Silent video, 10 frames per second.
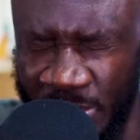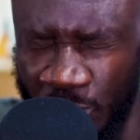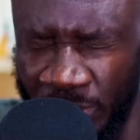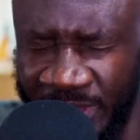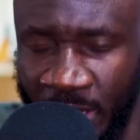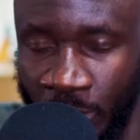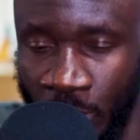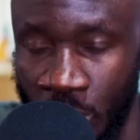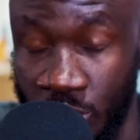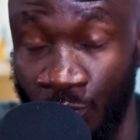a good thing or
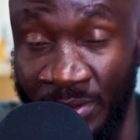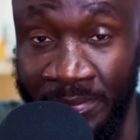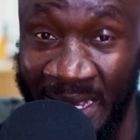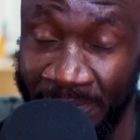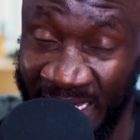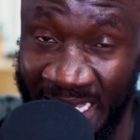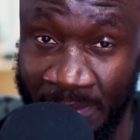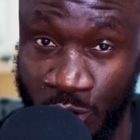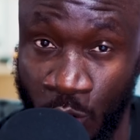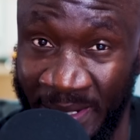not? Or we might
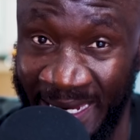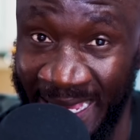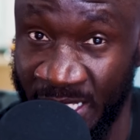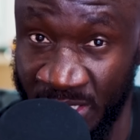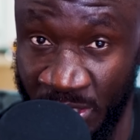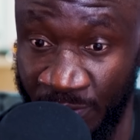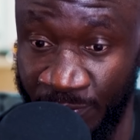become Terminators in the